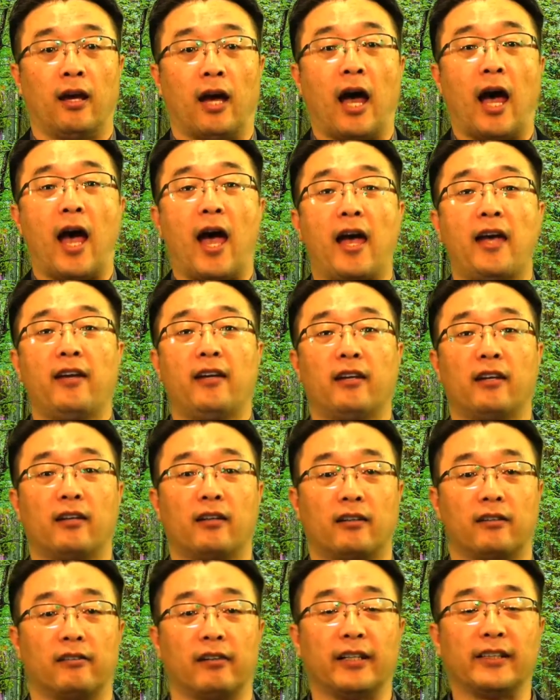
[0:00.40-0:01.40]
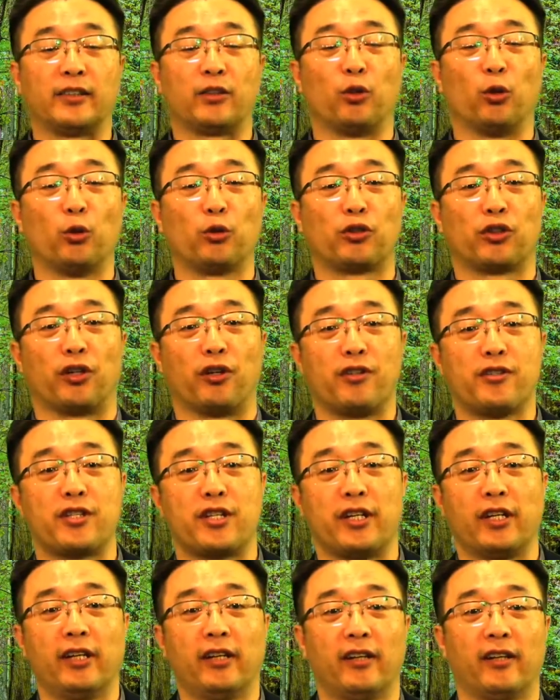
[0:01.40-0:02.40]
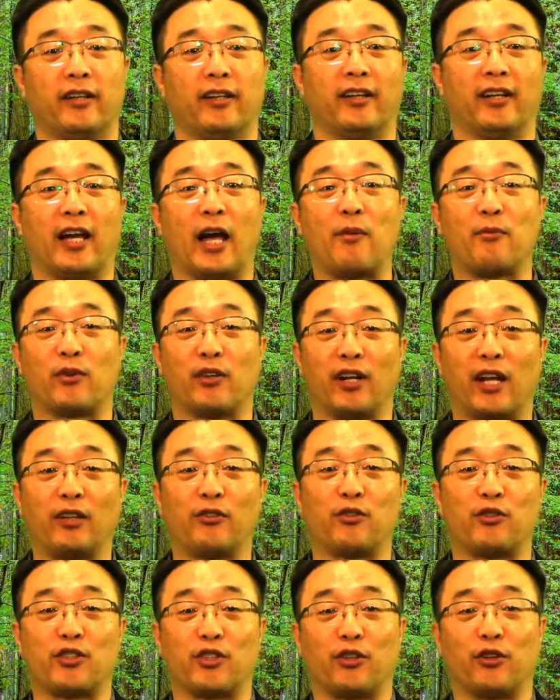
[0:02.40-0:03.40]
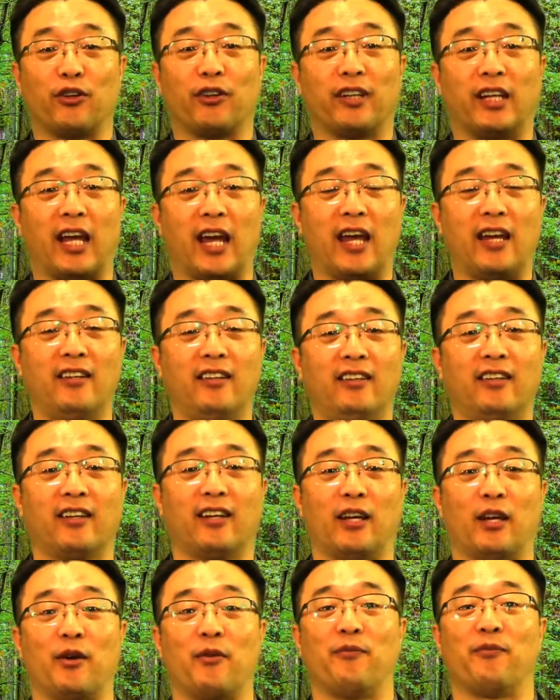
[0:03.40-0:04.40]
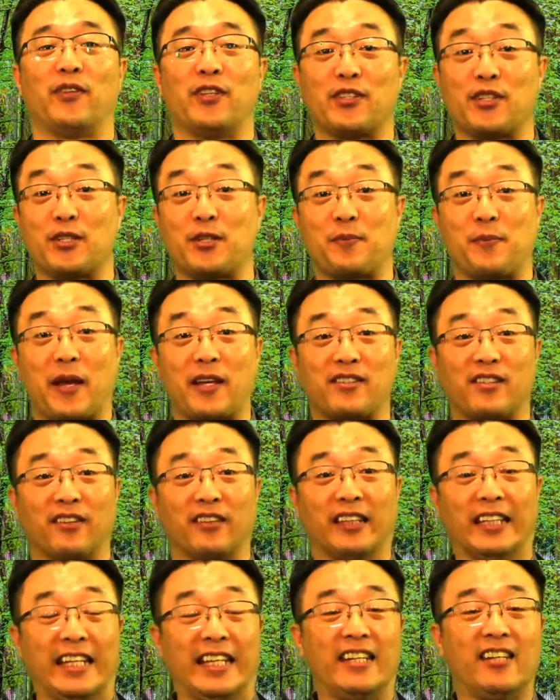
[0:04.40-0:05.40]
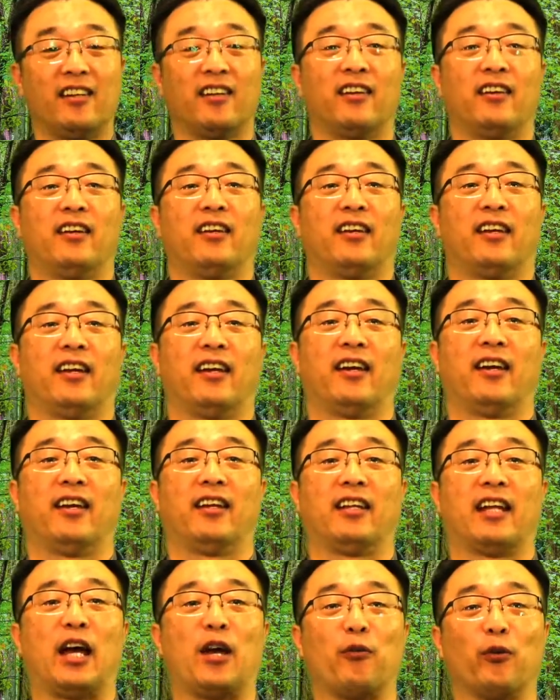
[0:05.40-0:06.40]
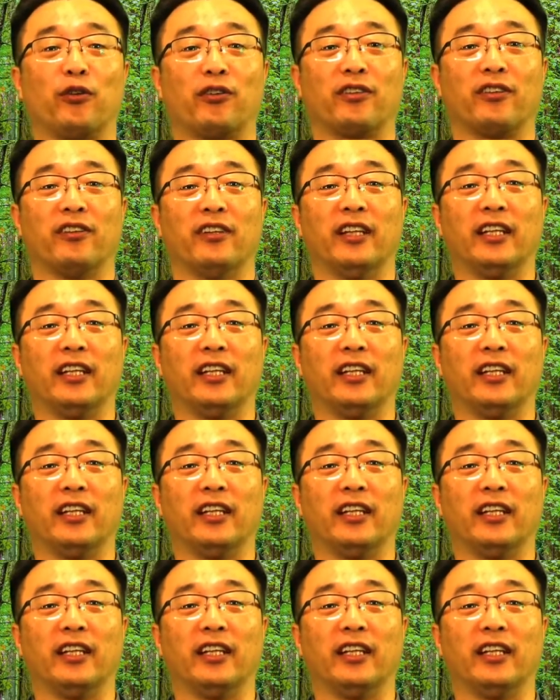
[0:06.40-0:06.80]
Hi, Grace Road Church here. I'm glad to see you again. And this is Pastor Lee, and I want to